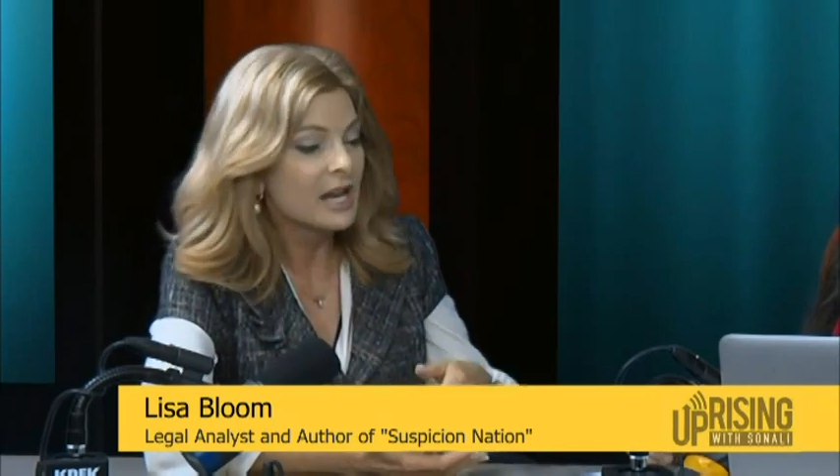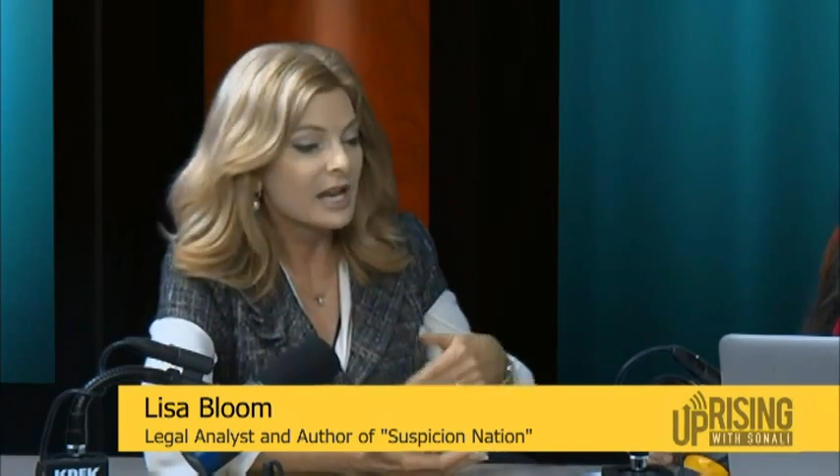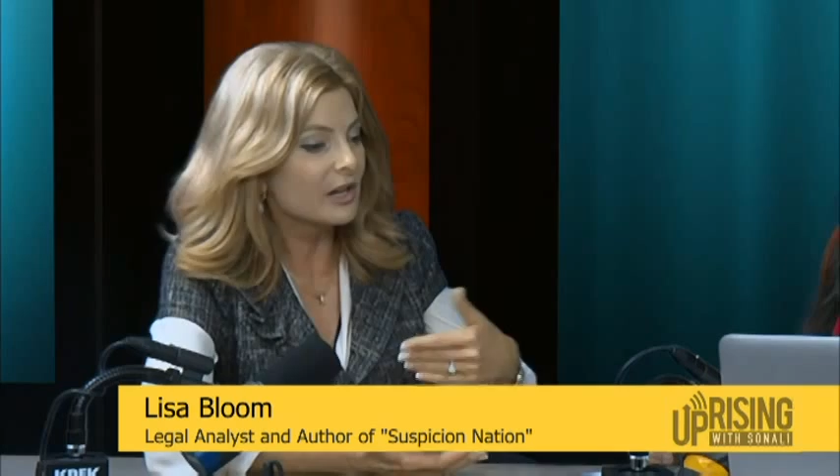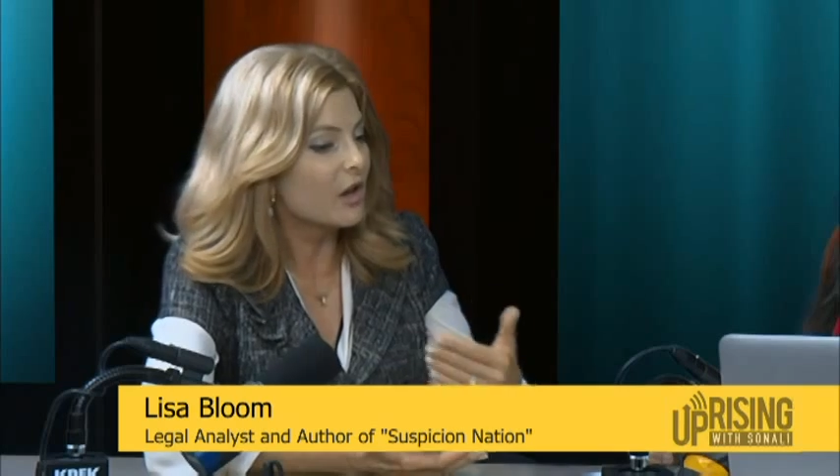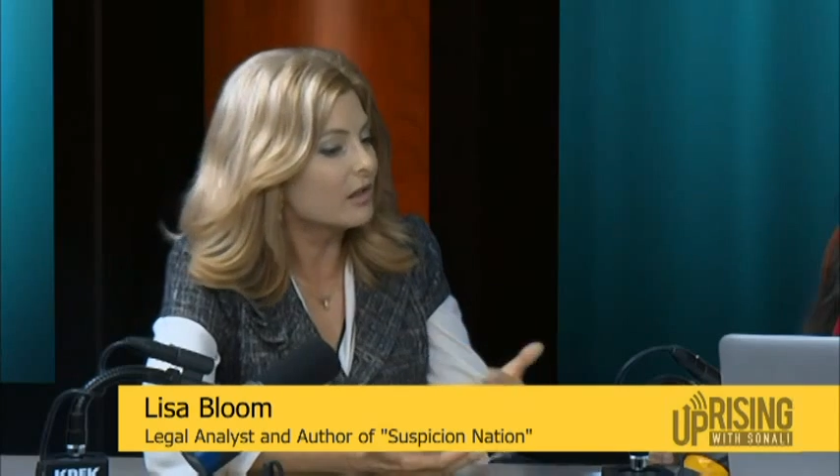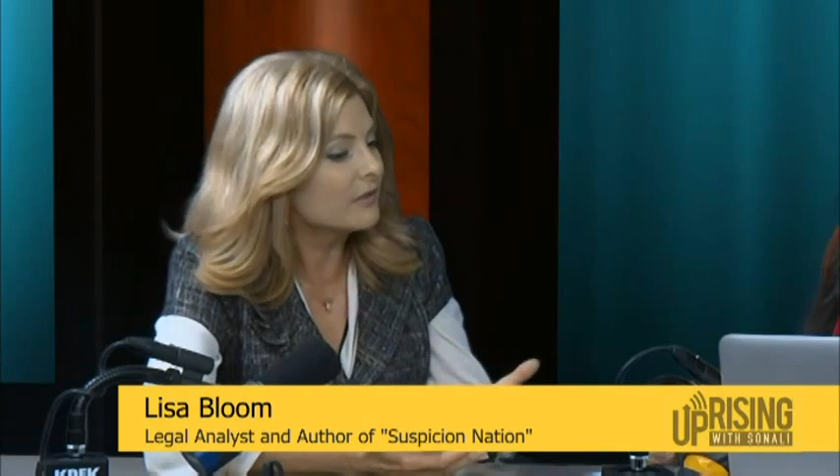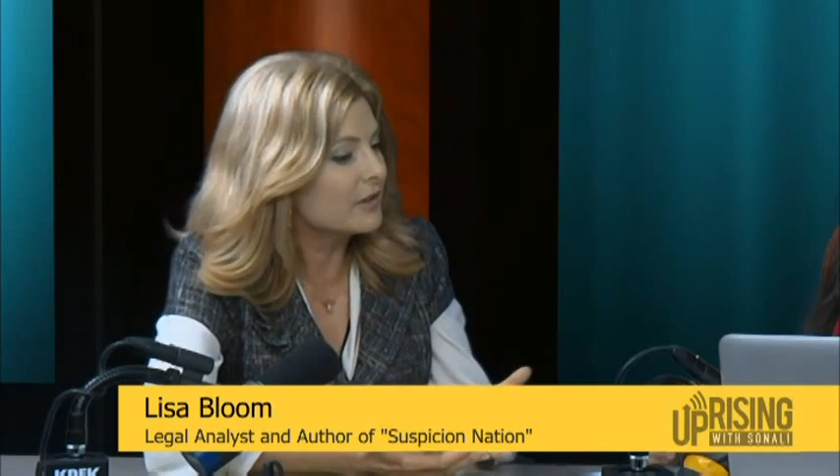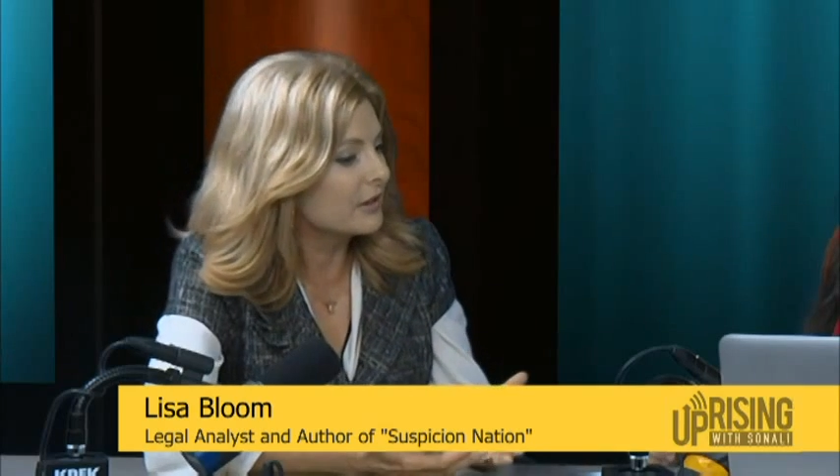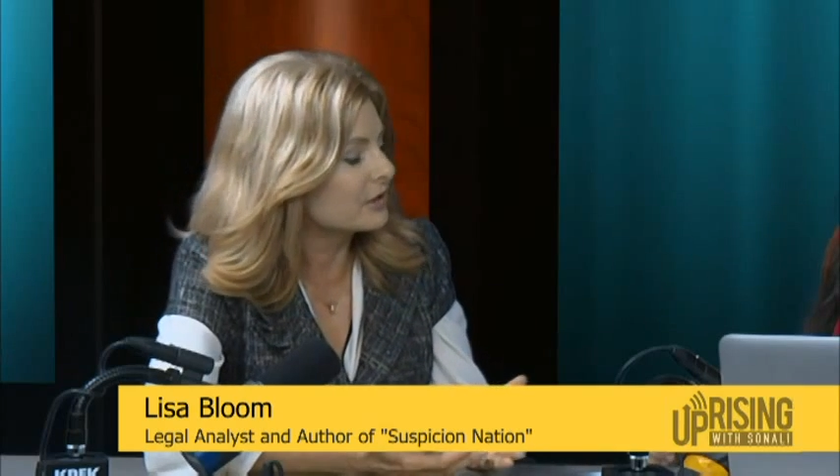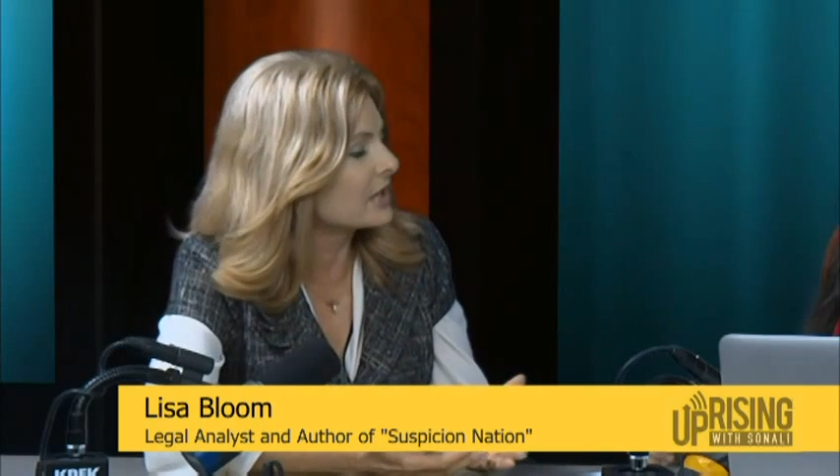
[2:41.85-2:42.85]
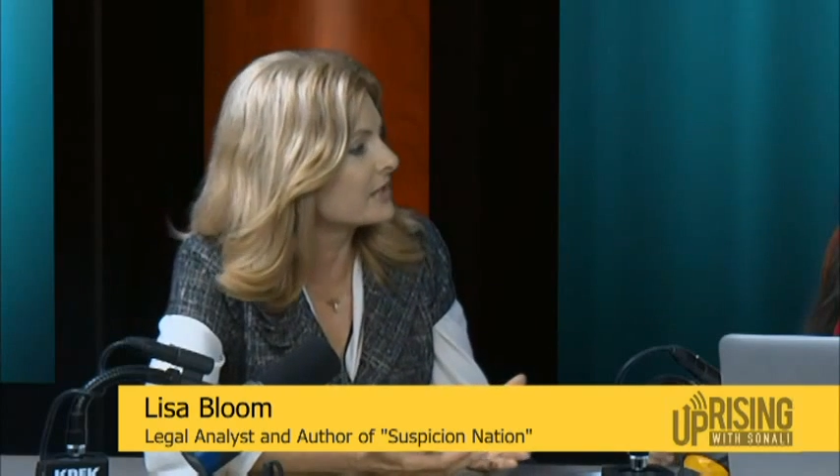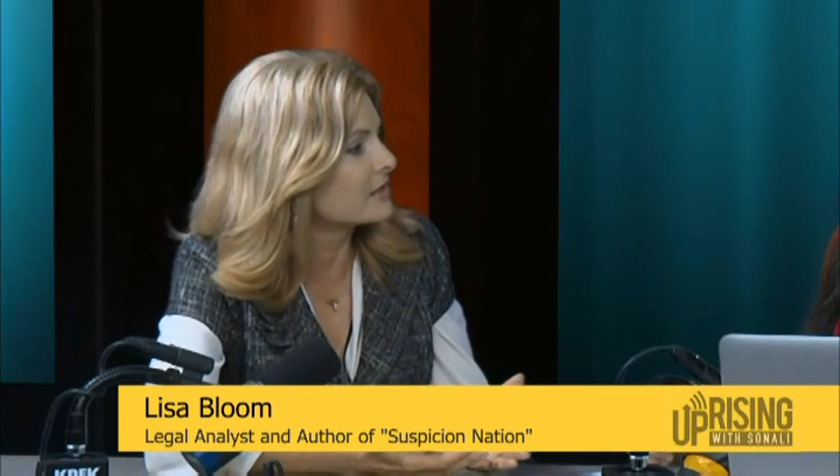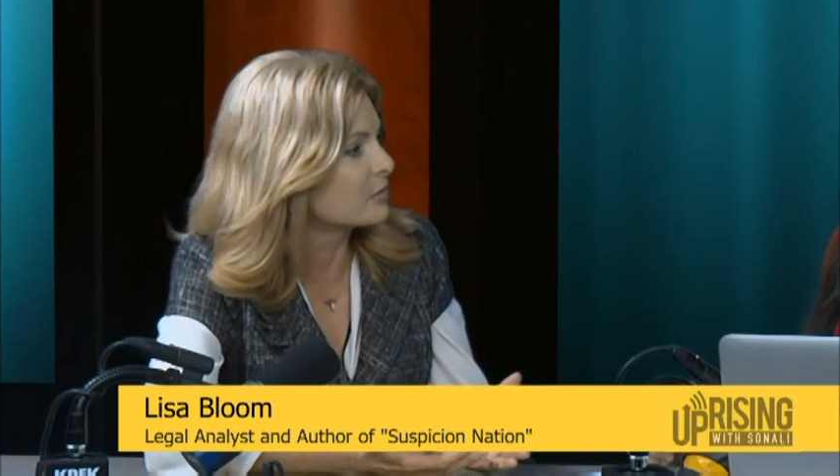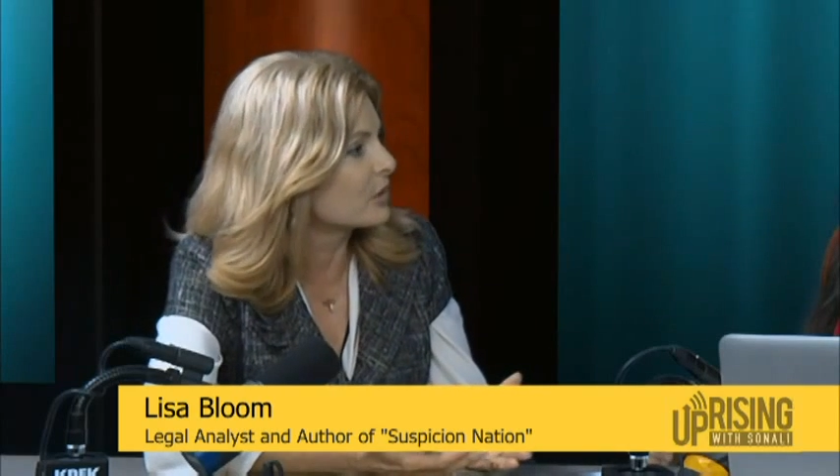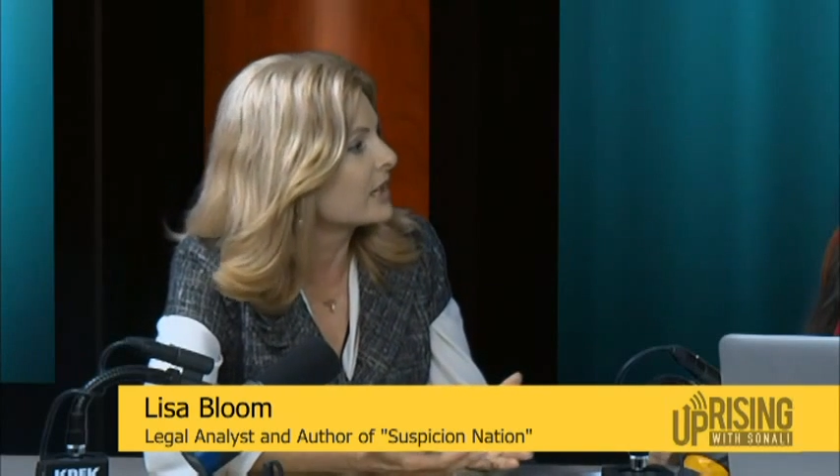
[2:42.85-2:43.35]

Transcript: and all of the other cases were